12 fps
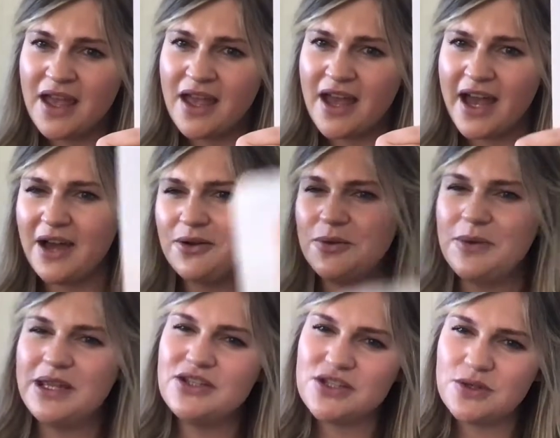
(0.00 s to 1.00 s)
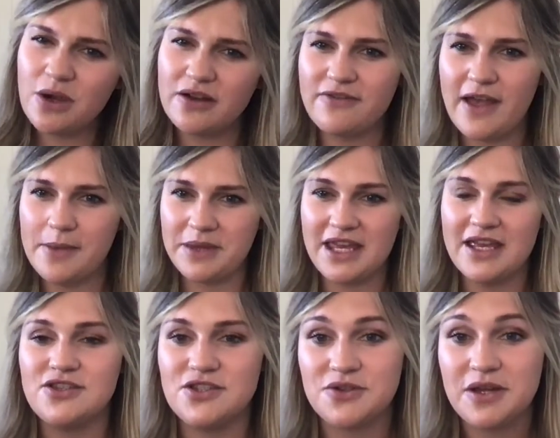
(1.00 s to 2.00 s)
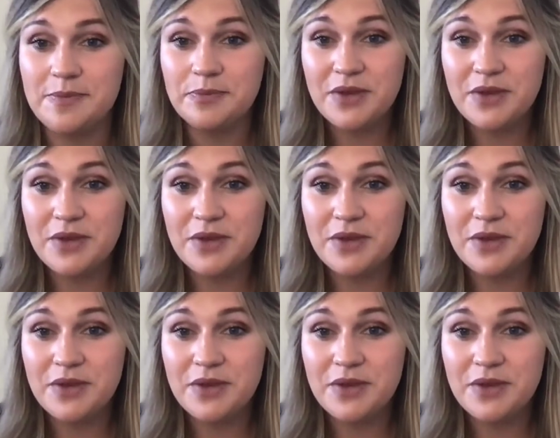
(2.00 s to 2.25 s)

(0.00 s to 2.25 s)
How do we do our family history?